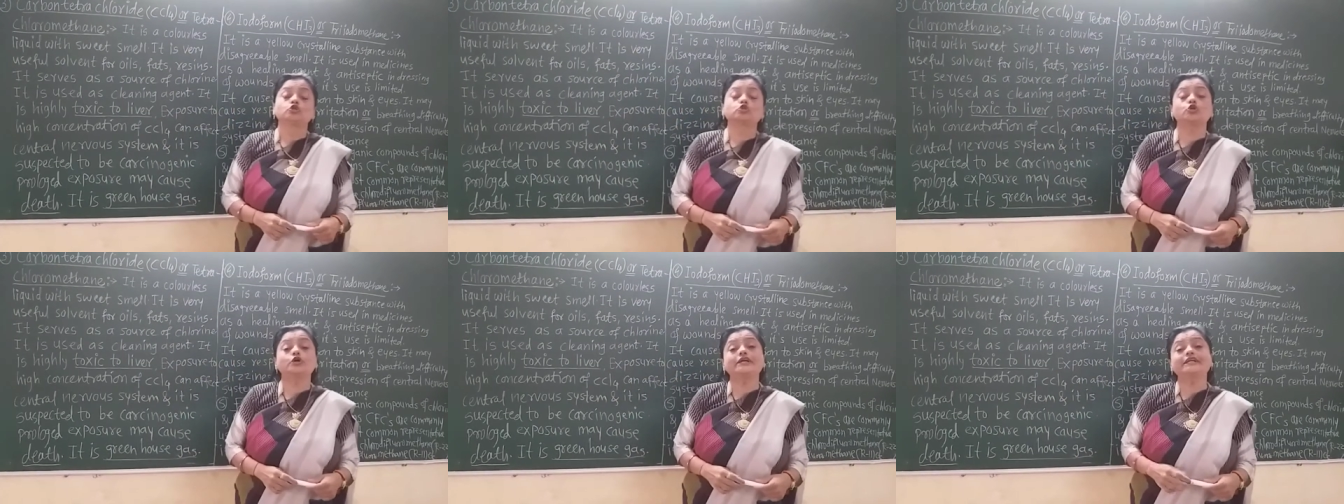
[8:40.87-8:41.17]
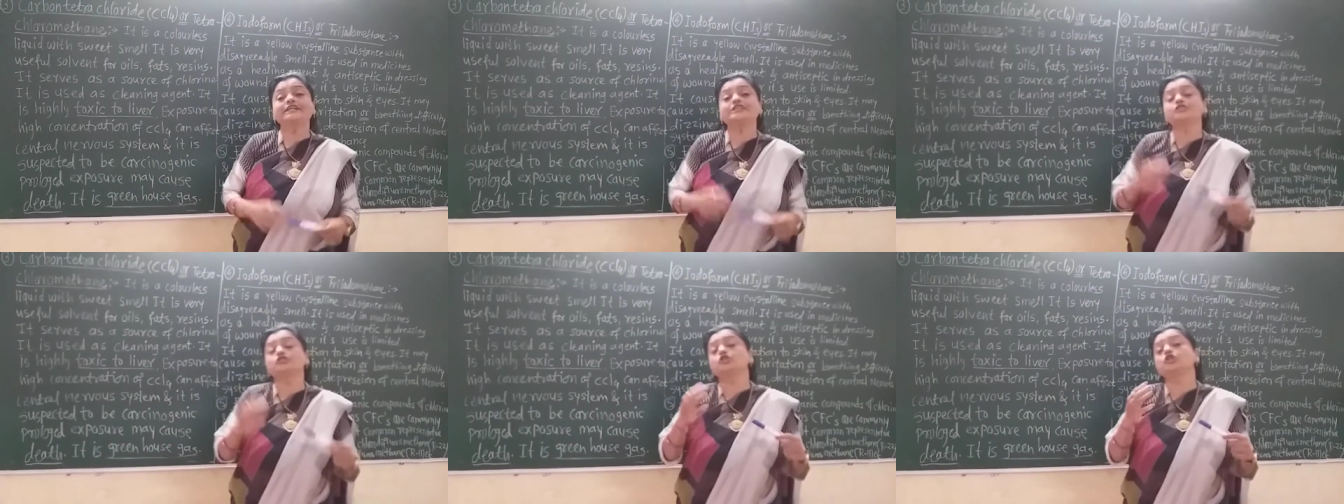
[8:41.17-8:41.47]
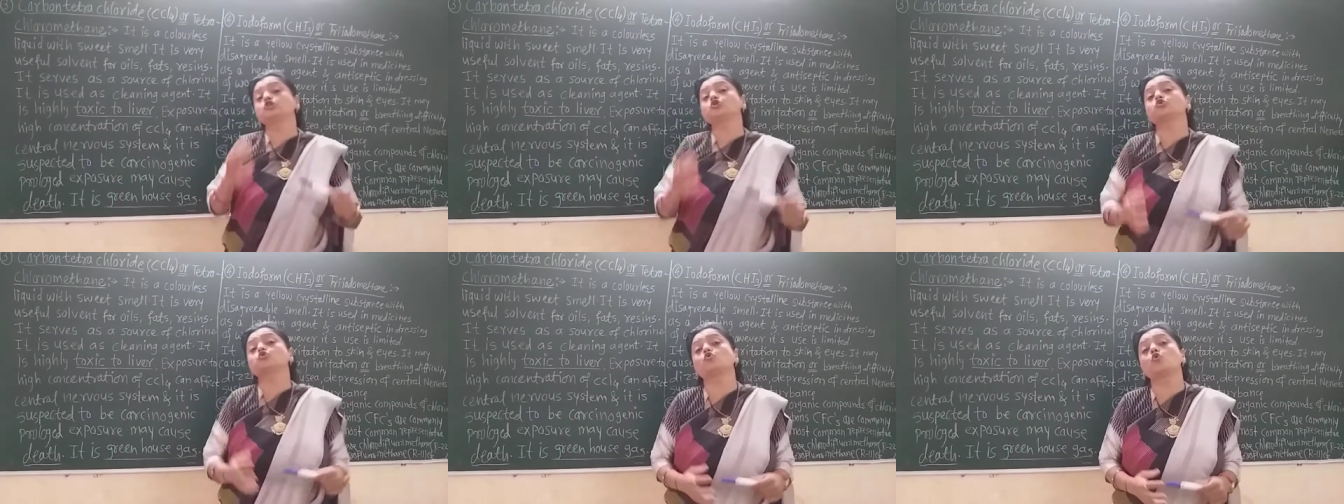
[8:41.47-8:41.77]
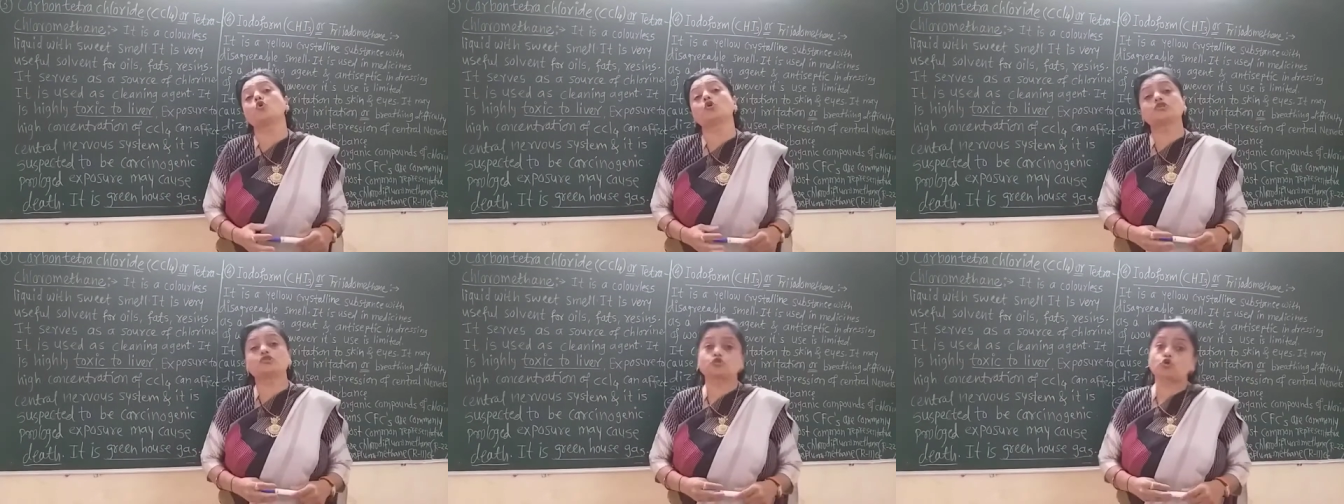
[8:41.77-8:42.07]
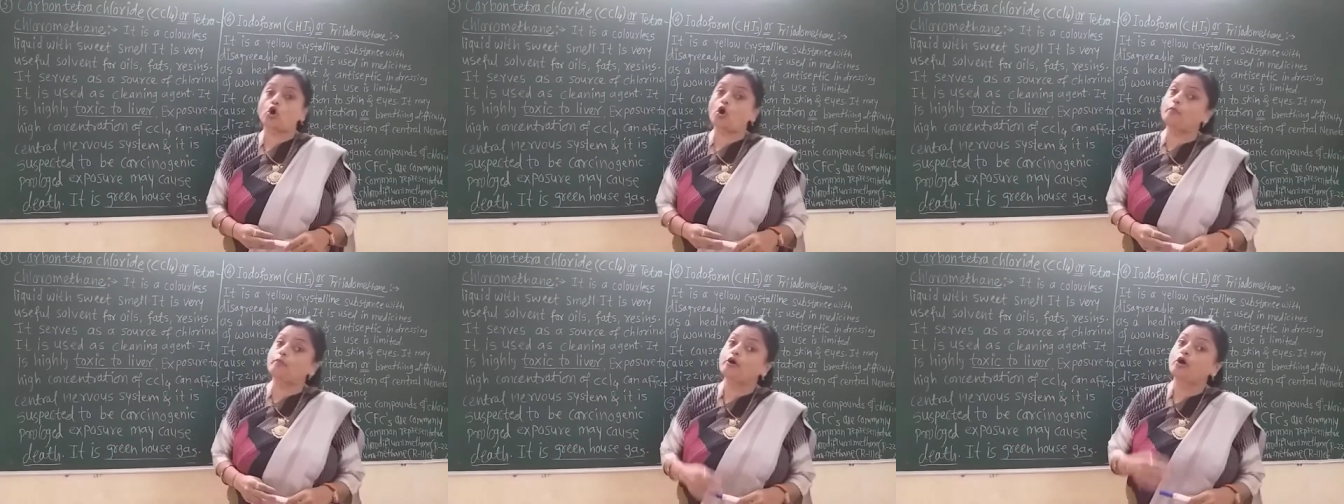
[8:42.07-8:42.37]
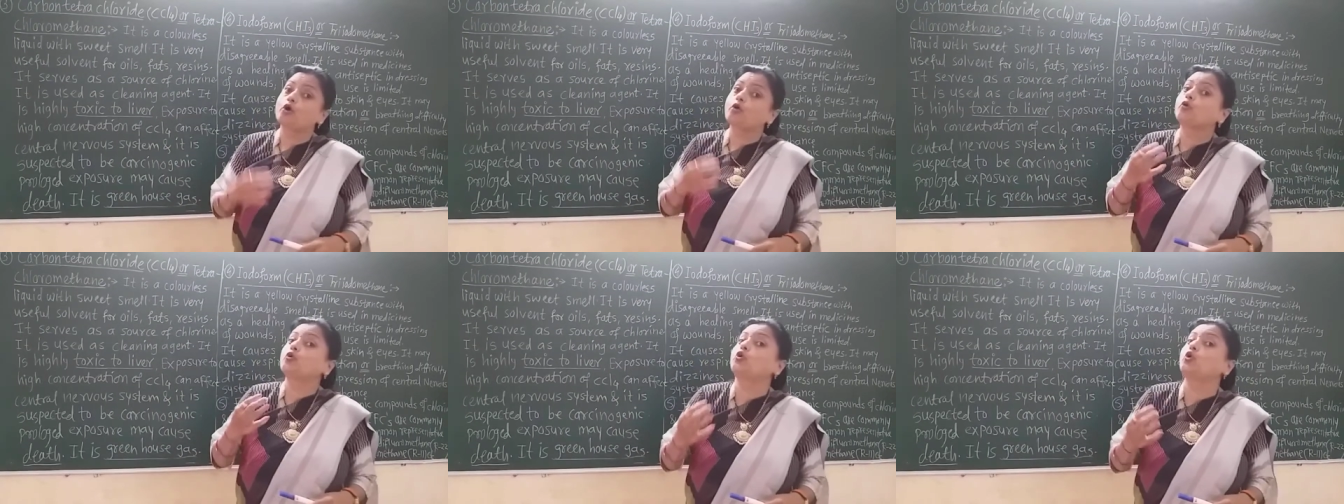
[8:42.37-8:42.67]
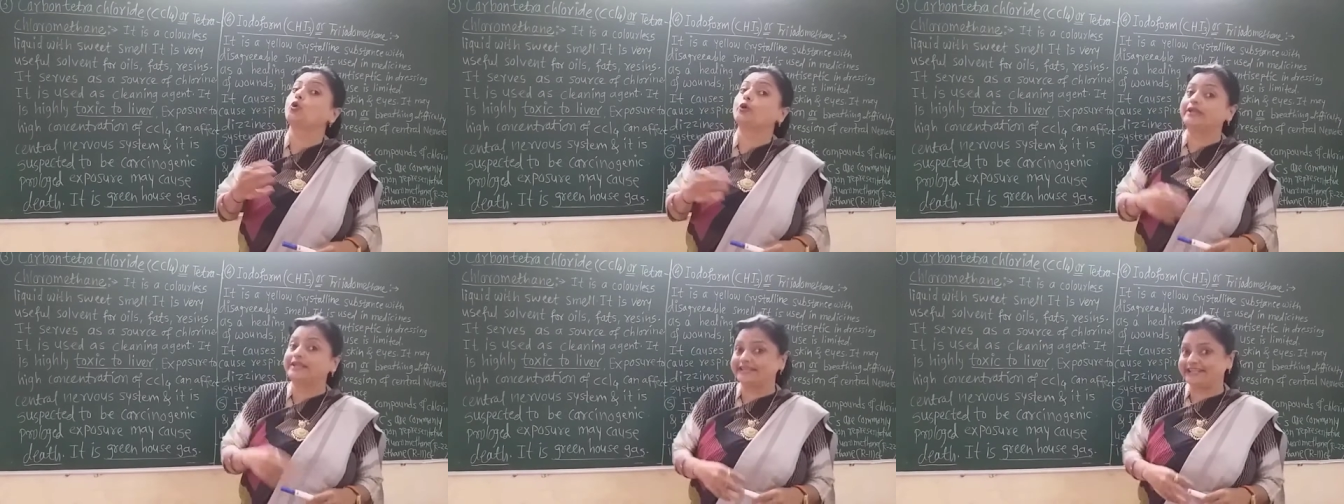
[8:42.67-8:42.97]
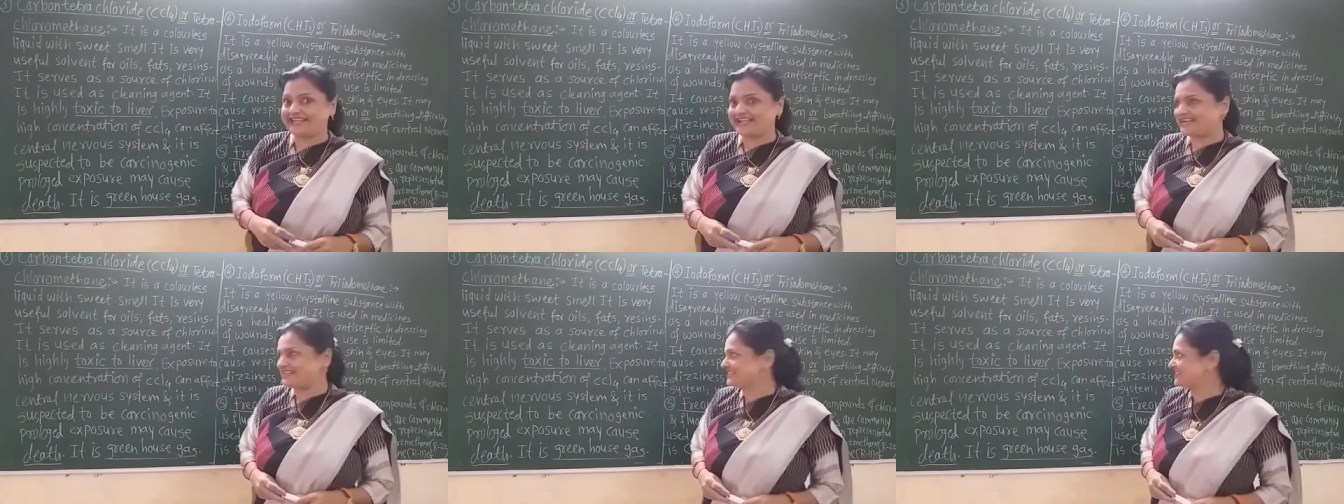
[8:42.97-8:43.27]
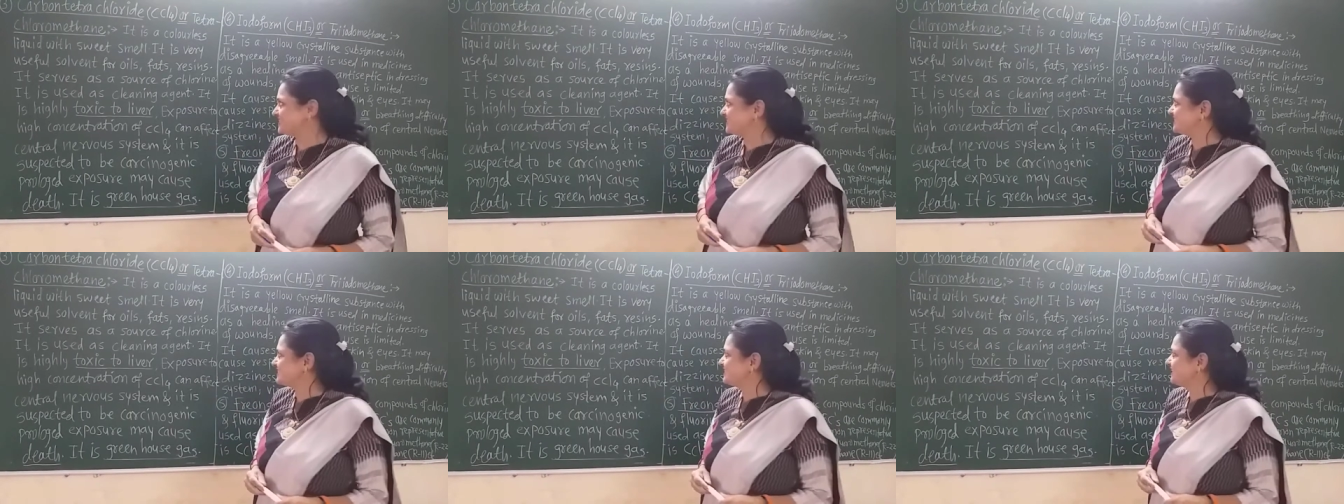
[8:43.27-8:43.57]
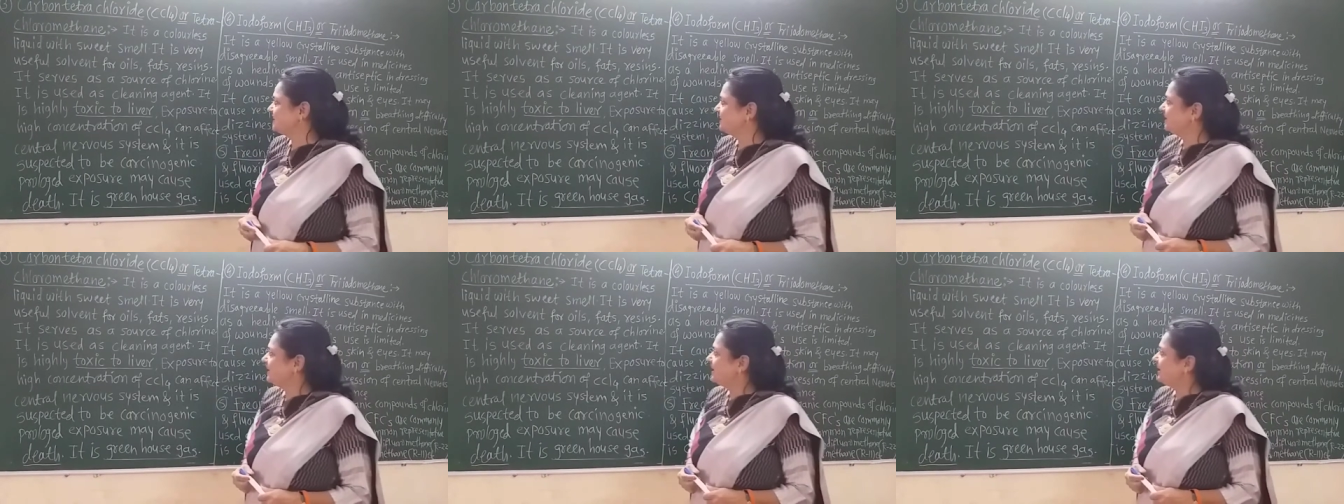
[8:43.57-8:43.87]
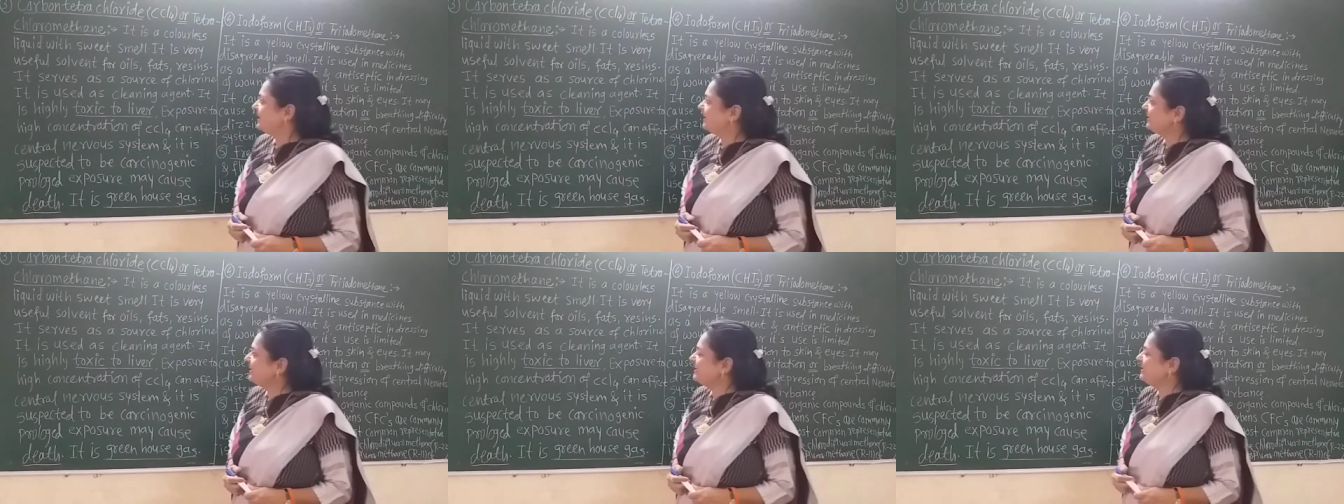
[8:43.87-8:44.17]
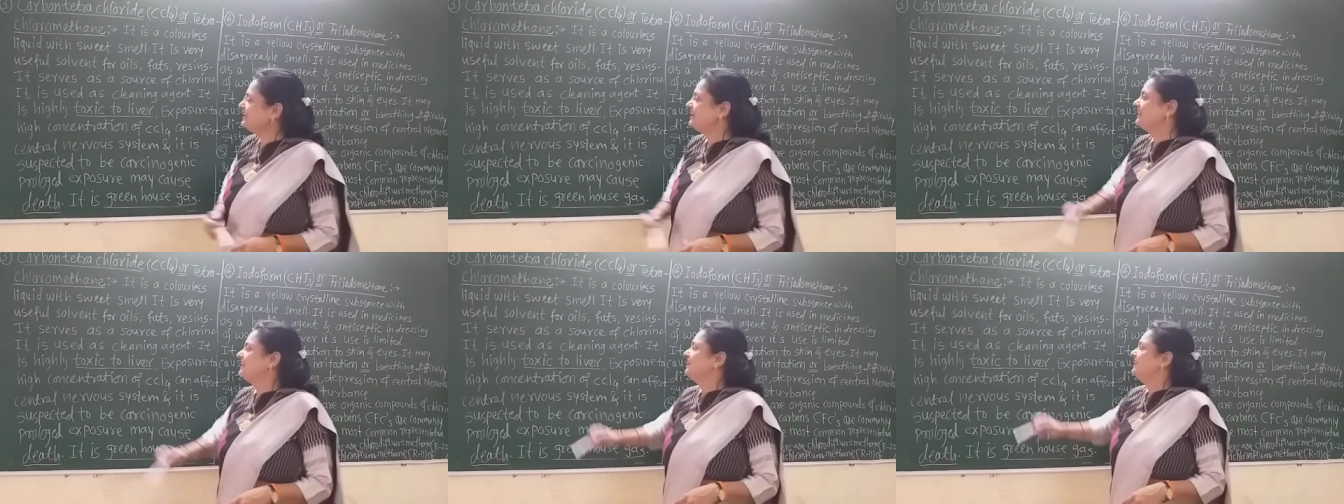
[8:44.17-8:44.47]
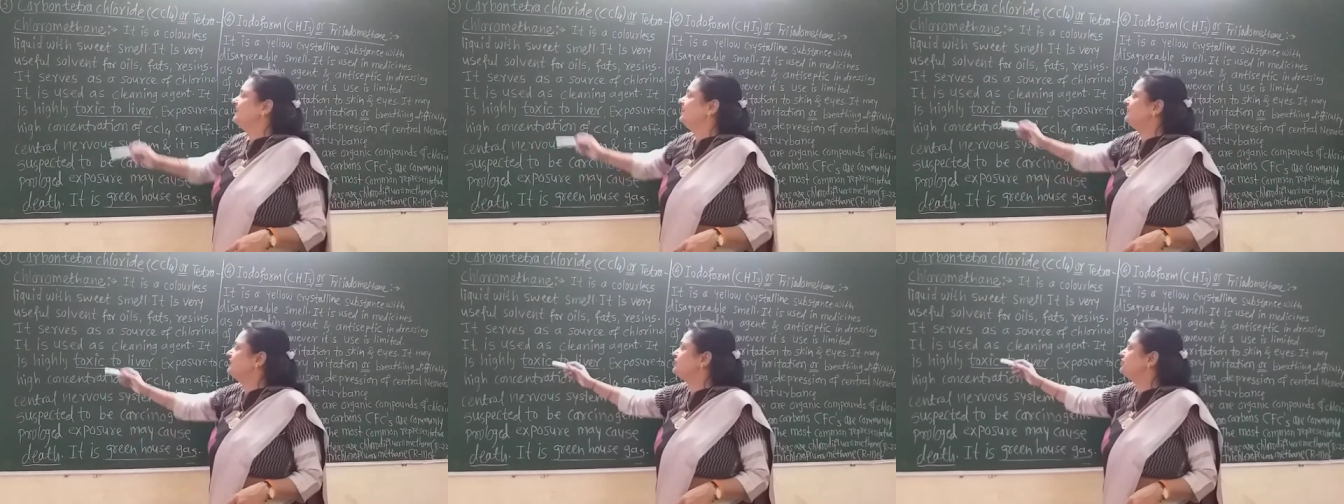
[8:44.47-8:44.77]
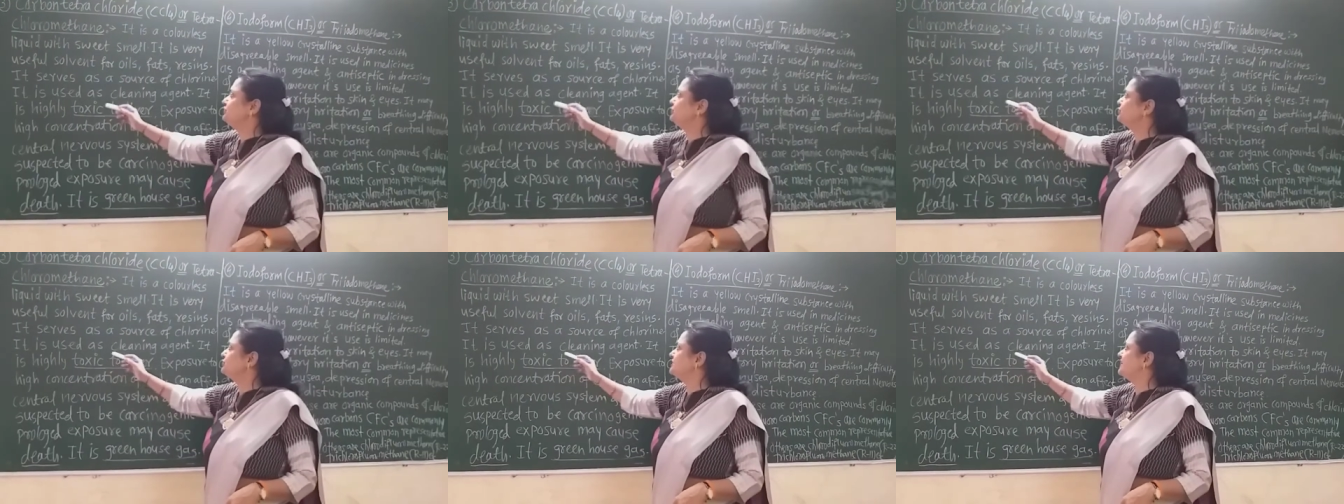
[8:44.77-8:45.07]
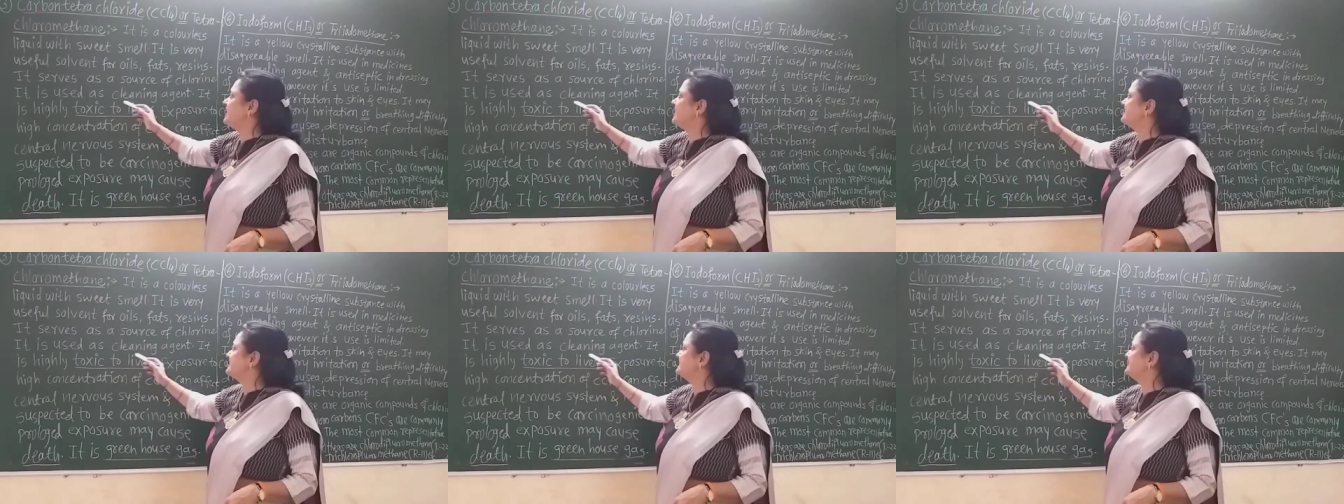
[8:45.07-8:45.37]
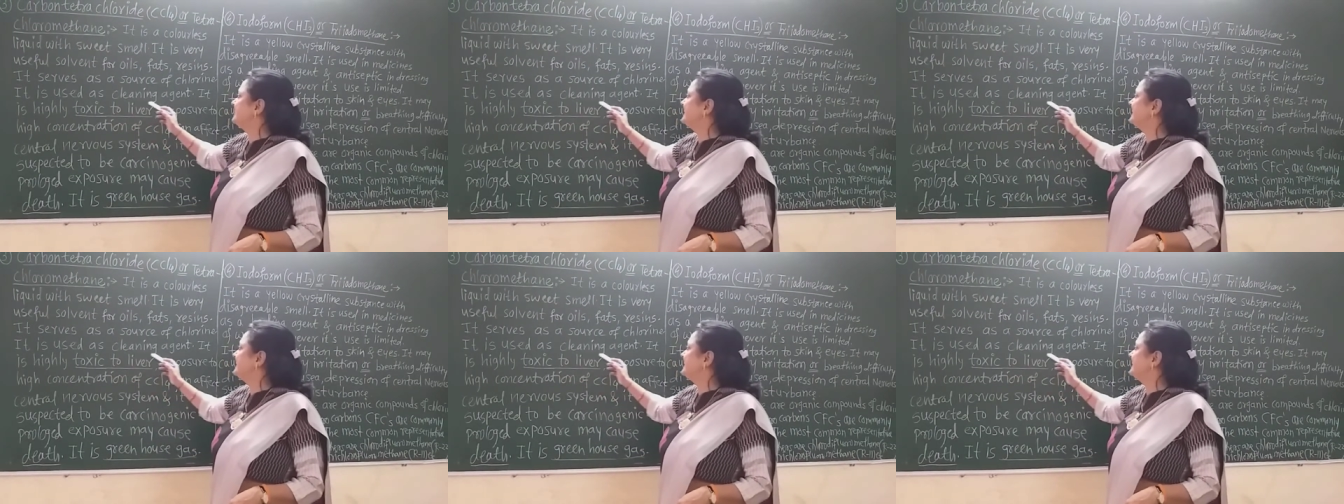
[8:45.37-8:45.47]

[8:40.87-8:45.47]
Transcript: So it is the source of chlorine gas. Again, it is used as the